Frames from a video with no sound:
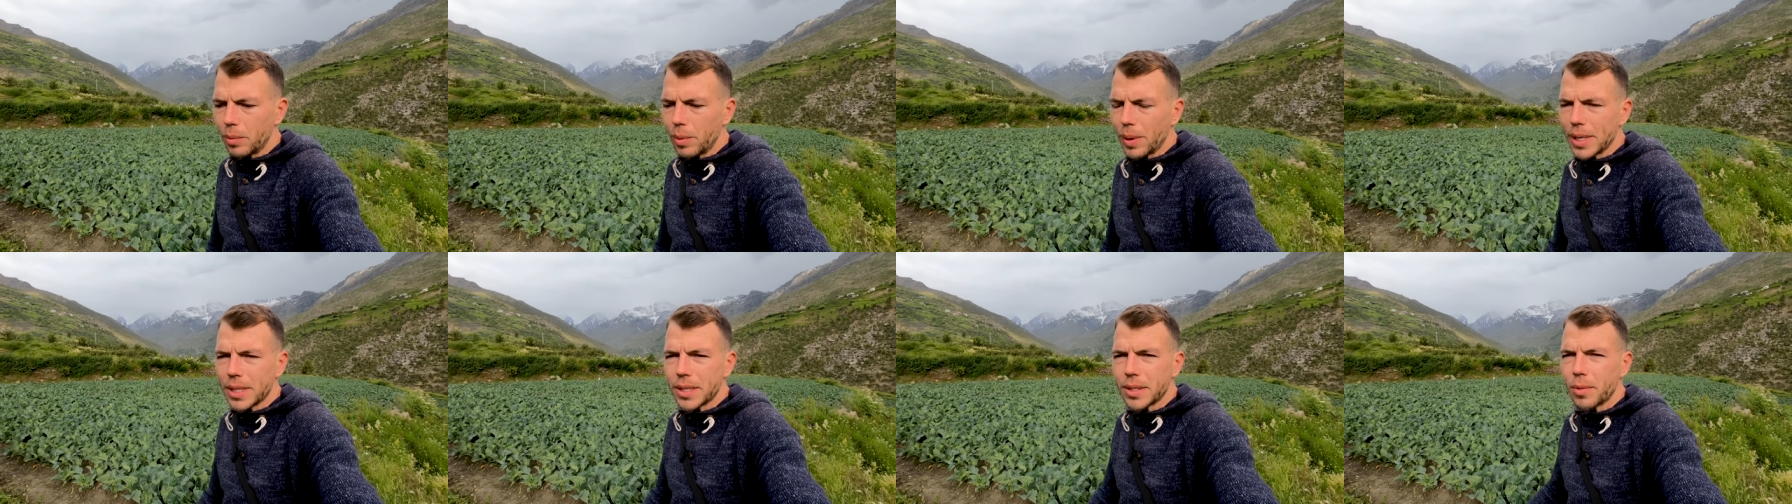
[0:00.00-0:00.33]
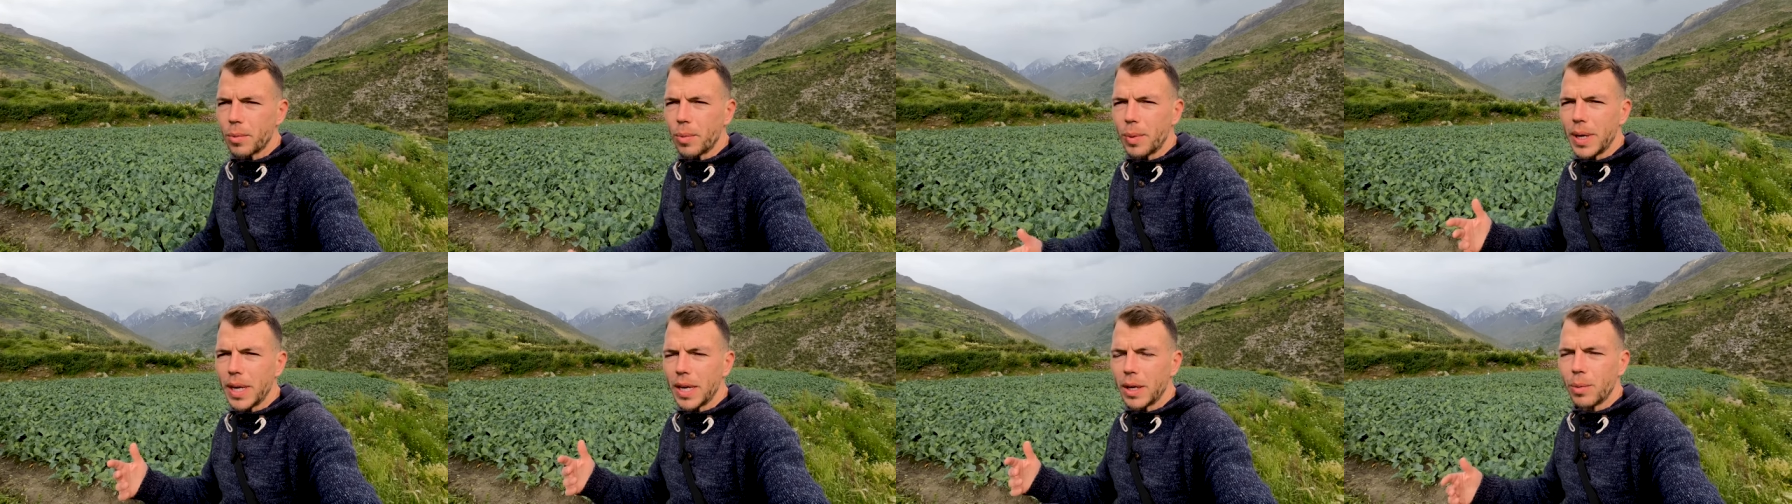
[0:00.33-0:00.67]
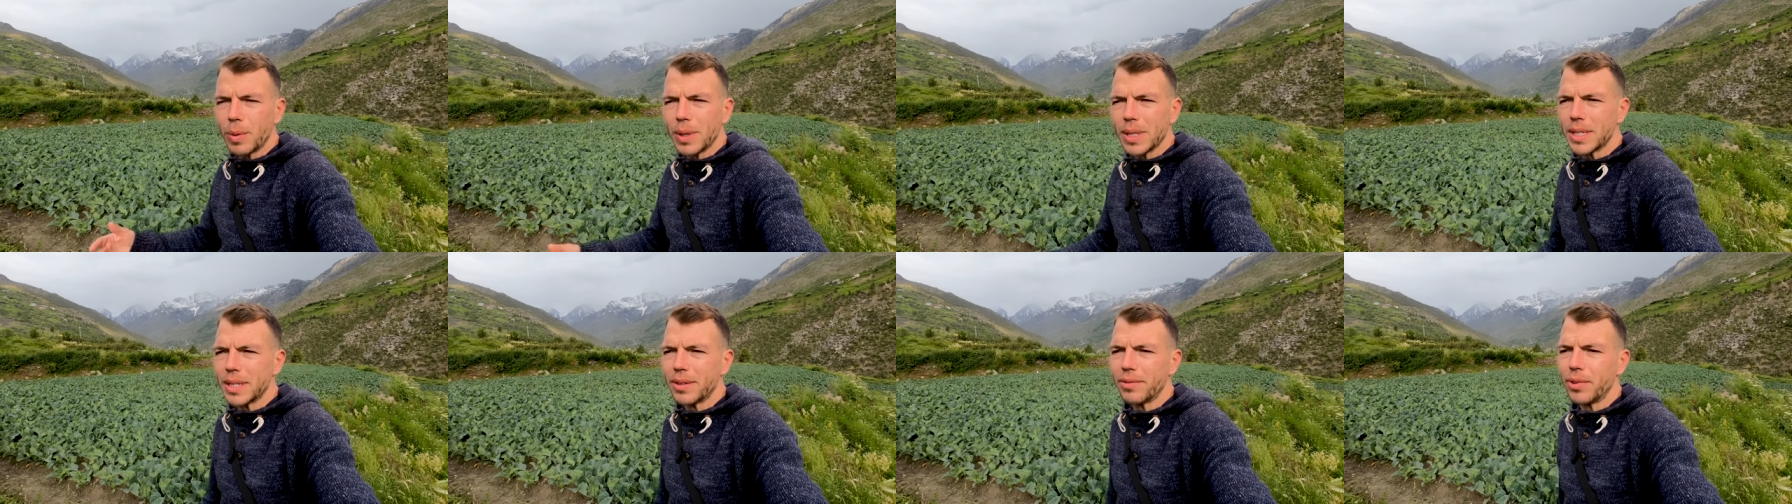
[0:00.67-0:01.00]
once a week,
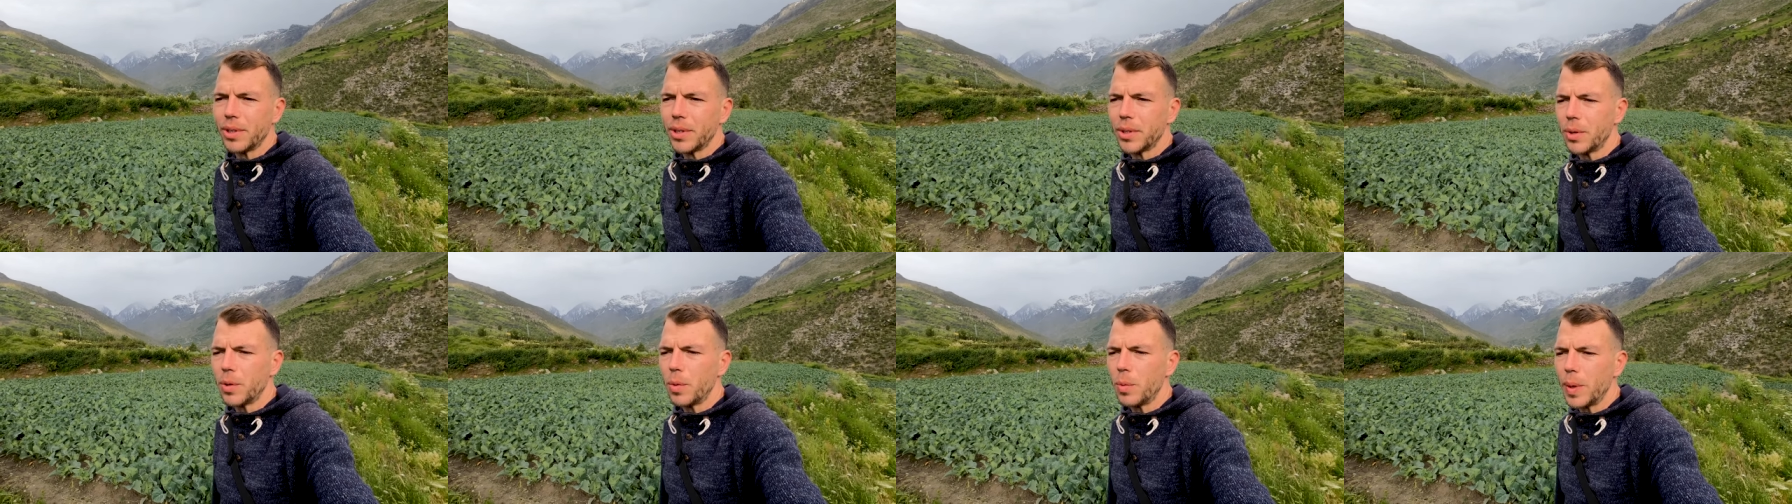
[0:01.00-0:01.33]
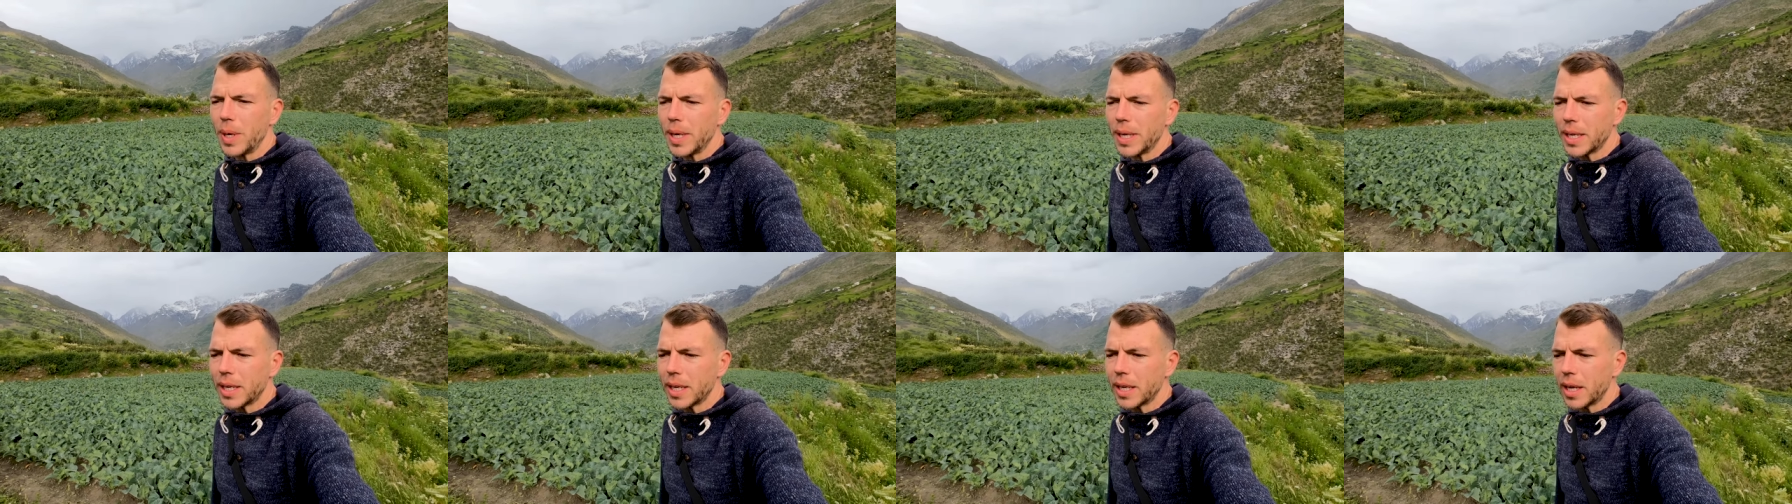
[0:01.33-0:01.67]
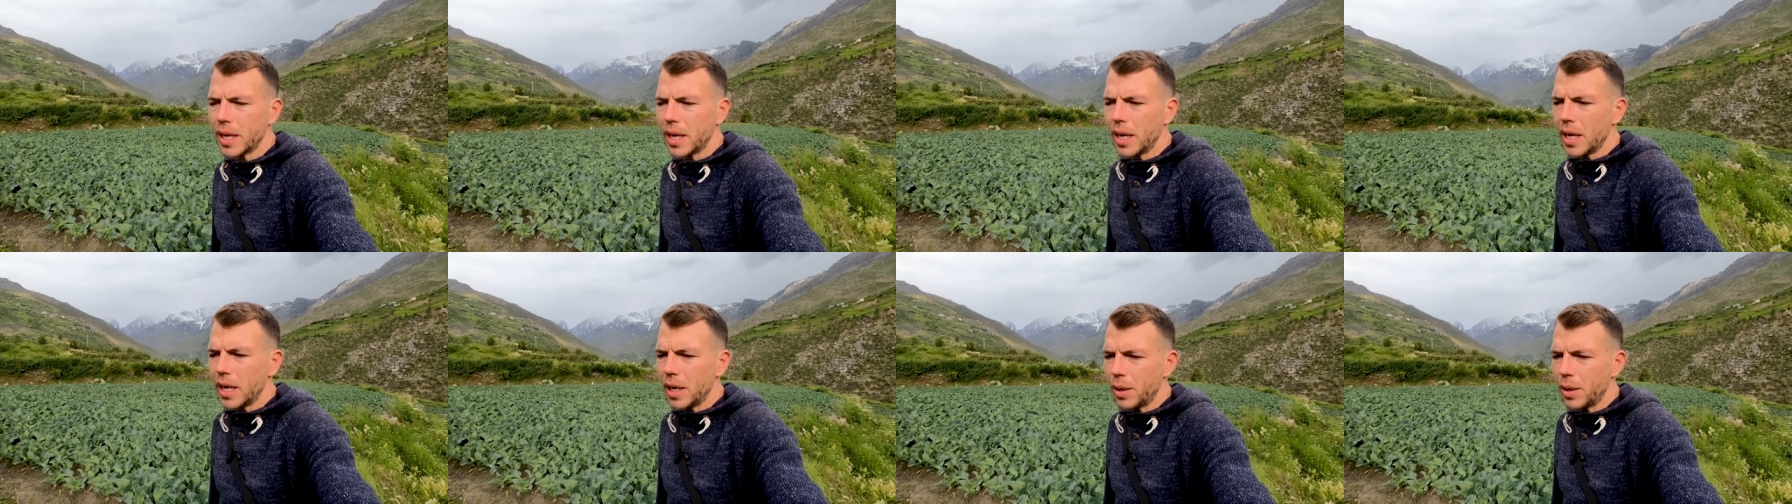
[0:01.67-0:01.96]
once every 2 weeks.